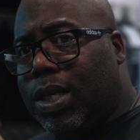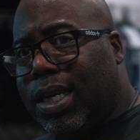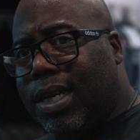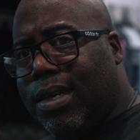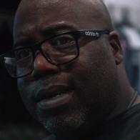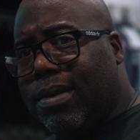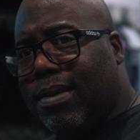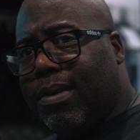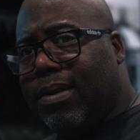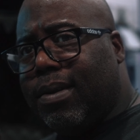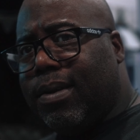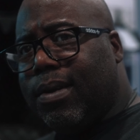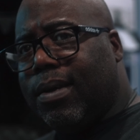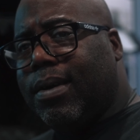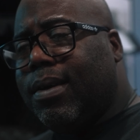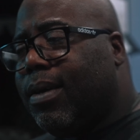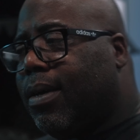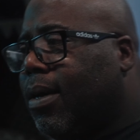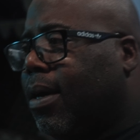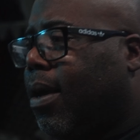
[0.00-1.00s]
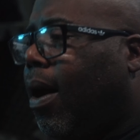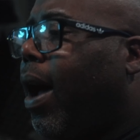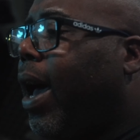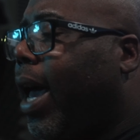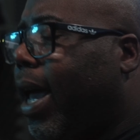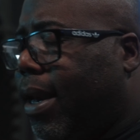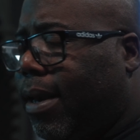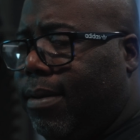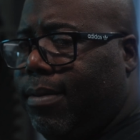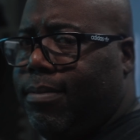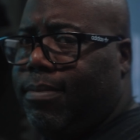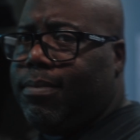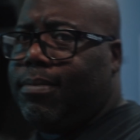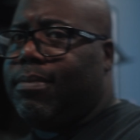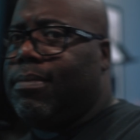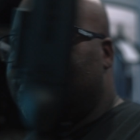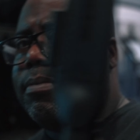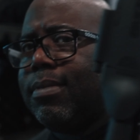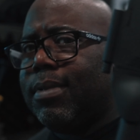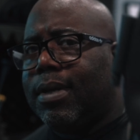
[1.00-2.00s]
it, go ahead.
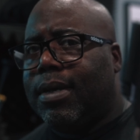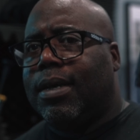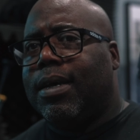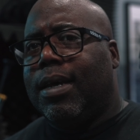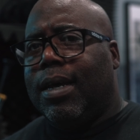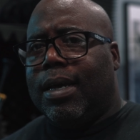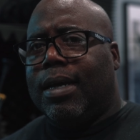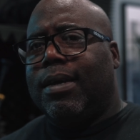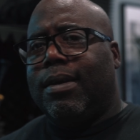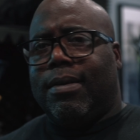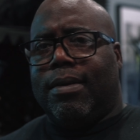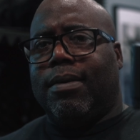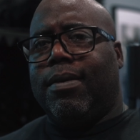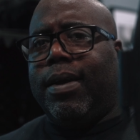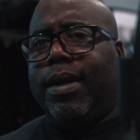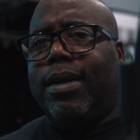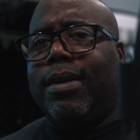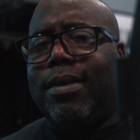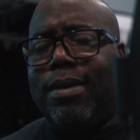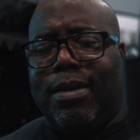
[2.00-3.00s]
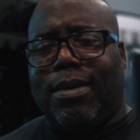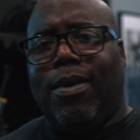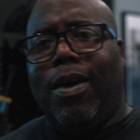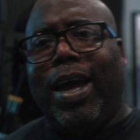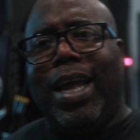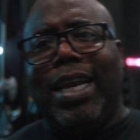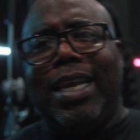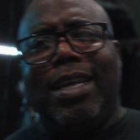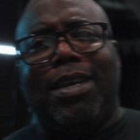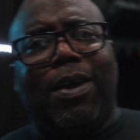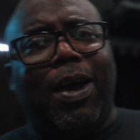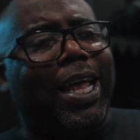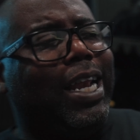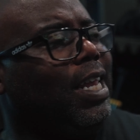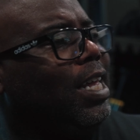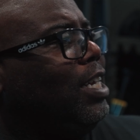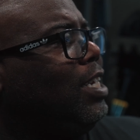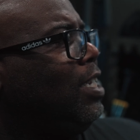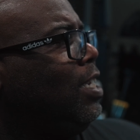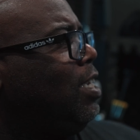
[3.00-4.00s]
All right, go ahead and
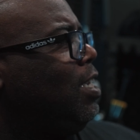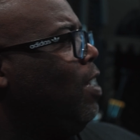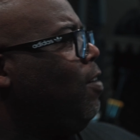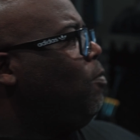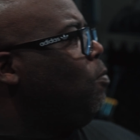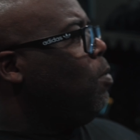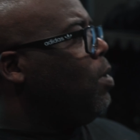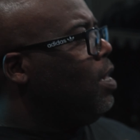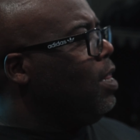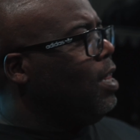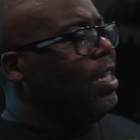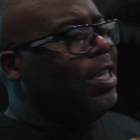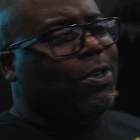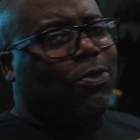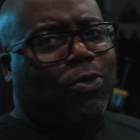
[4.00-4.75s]
get yourself one of these